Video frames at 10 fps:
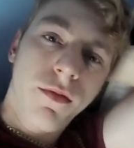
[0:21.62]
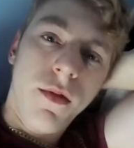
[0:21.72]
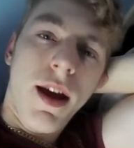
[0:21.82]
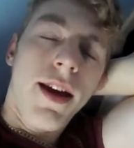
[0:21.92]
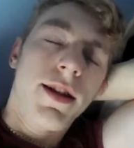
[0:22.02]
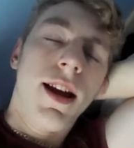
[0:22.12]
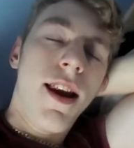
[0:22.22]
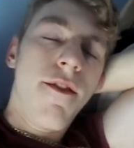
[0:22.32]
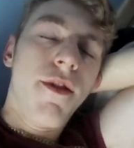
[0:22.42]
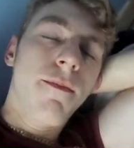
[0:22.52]
It's
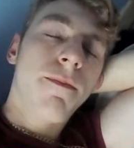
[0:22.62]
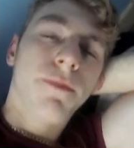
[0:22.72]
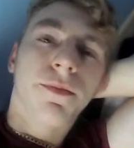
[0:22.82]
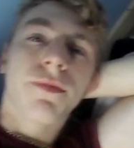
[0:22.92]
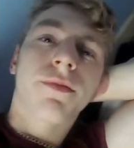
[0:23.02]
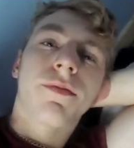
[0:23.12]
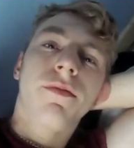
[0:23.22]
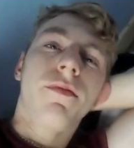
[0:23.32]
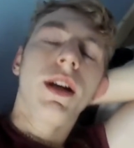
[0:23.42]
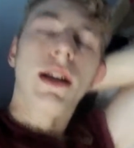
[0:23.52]
eleven.
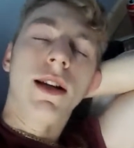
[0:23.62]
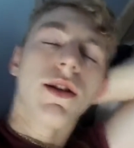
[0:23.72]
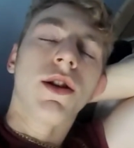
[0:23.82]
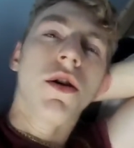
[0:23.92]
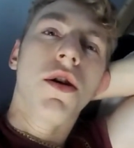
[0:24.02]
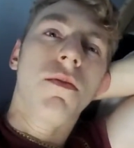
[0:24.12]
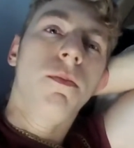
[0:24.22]
It's good.